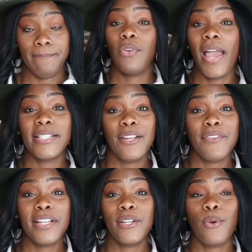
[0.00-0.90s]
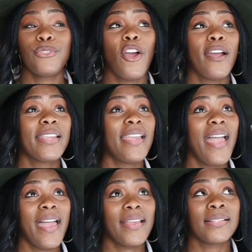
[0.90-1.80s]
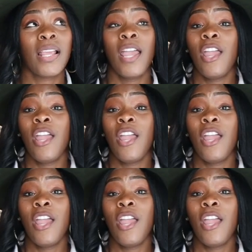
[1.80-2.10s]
You guys already know Target has